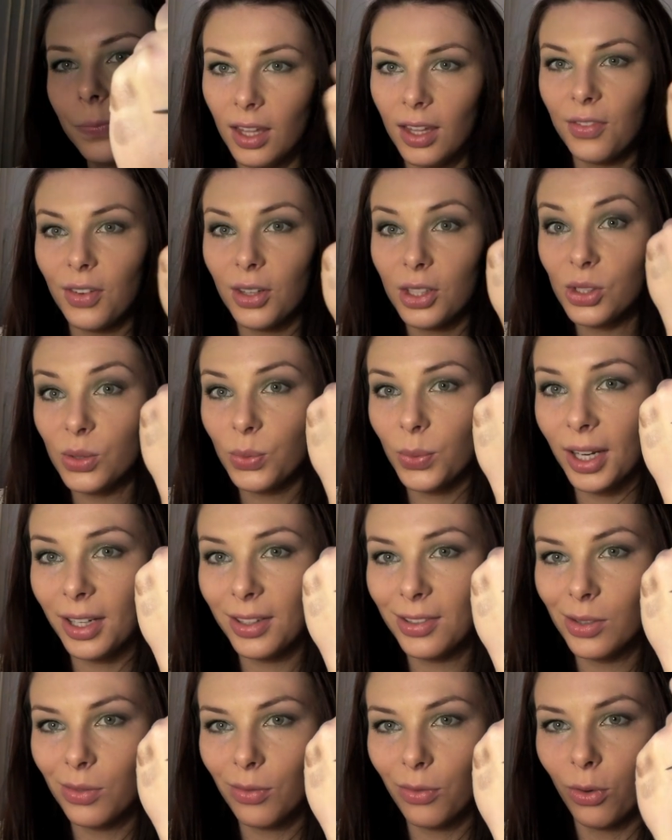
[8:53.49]
If I just
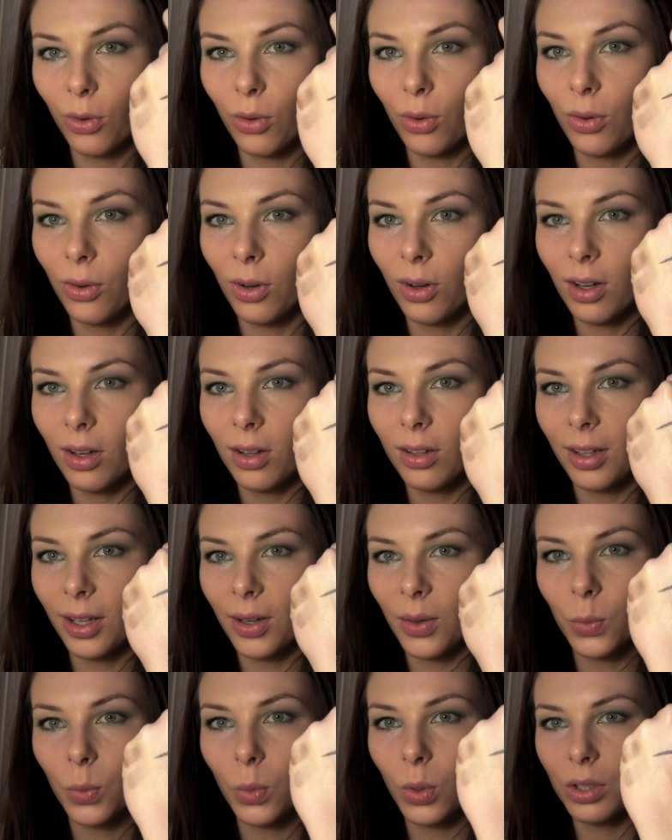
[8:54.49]
wait for like
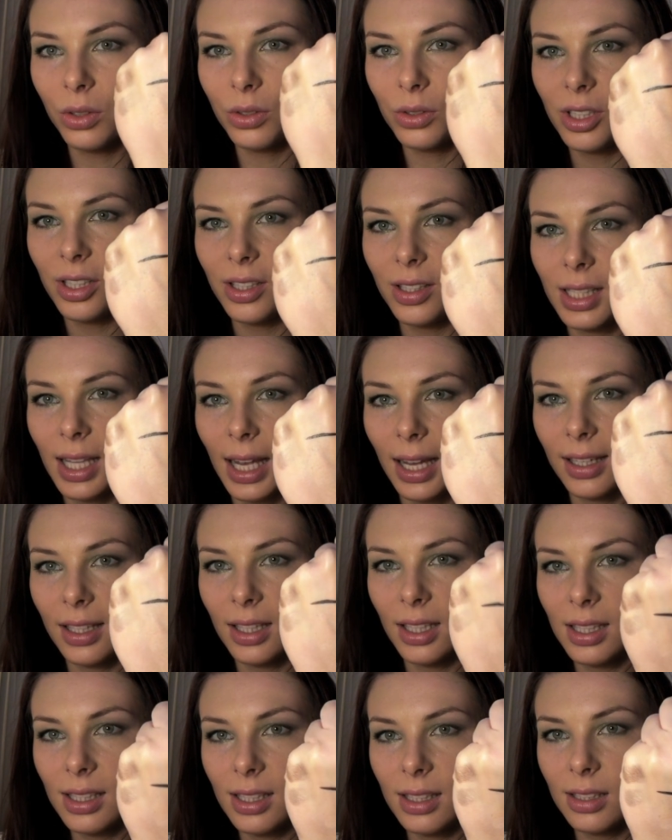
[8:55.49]
1 or 2
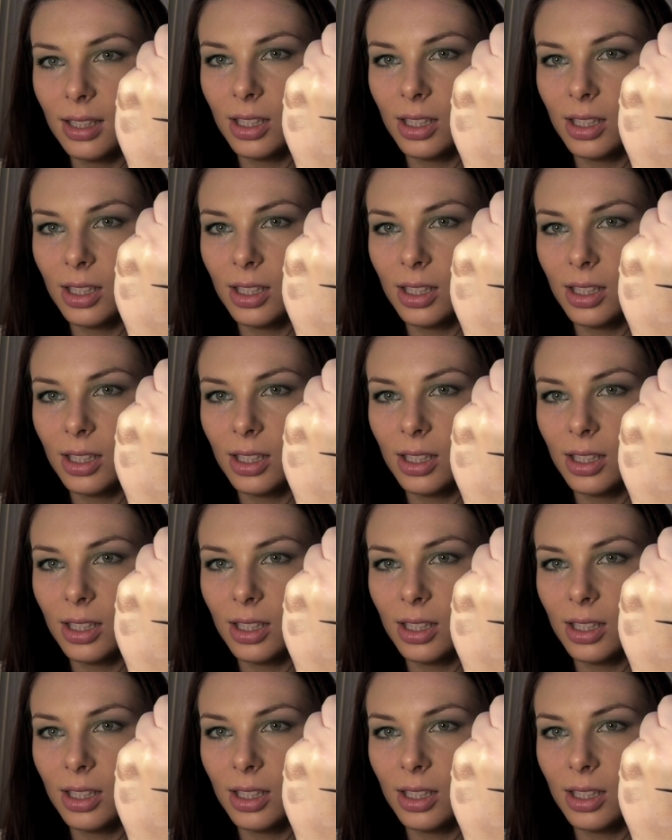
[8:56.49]
seconds,